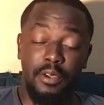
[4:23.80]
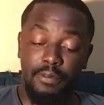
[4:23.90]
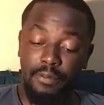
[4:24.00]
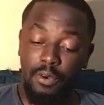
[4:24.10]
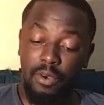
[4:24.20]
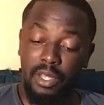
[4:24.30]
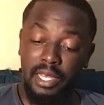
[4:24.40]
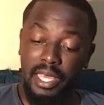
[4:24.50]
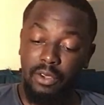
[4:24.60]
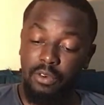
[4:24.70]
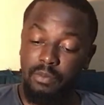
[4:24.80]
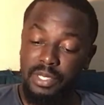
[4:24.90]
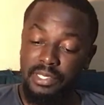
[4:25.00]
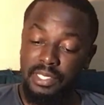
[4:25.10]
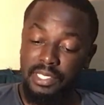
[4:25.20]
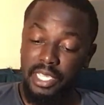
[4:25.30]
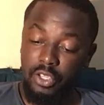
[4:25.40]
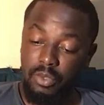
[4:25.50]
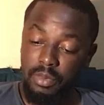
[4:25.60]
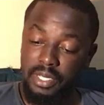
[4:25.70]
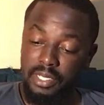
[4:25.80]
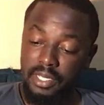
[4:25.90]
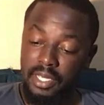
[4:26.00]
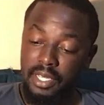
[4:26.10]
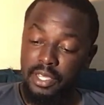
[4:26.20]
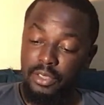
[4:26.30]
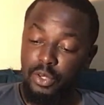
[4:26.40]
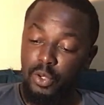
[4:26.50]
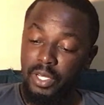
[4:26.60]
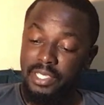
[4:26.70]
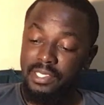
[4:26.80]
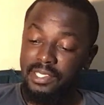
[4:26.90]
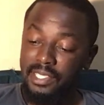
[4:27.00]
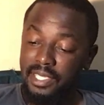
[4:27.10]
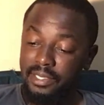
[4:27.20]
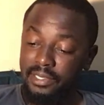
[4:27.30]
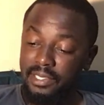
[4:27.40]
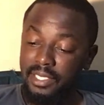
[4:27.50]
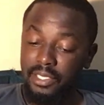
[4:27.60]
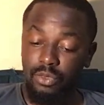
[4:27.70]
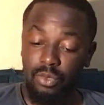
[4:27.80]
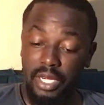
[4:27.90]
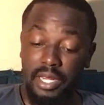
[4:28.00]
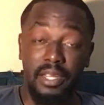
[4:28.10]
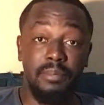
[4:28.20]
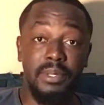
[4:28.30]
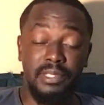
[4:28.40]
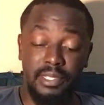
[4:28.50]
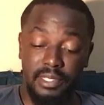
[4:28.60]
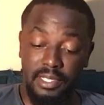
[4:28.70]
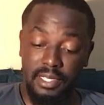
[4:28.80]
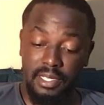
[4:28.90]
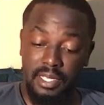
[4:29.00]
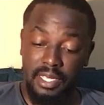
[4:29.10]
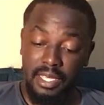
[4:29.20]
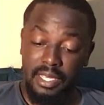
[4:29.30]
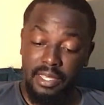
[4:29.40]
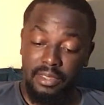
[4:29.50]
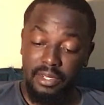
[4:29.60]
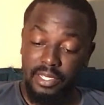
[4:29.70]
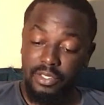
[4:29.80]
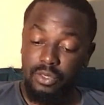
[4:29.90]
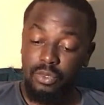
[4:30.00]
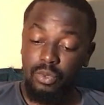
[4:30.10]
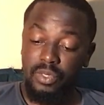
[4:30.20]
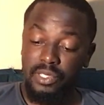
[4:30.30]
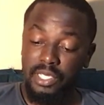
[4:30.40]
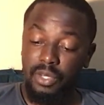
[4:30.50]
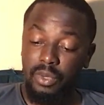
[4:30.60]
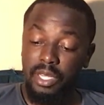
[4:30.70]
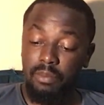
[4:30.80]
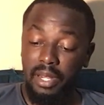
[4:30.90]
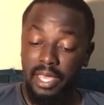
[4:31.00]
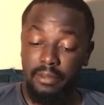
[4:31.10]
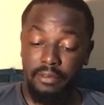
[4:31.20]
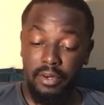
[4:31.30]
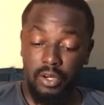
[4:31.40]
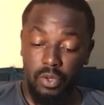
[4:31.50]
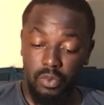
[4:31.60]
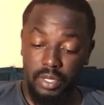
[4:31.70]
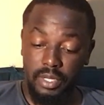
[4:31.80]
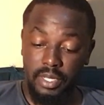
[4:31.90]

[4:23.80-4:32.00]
4. Lack of business acumen, the knowledge and skills needed to run a business. The risks to consider when applying for a loan.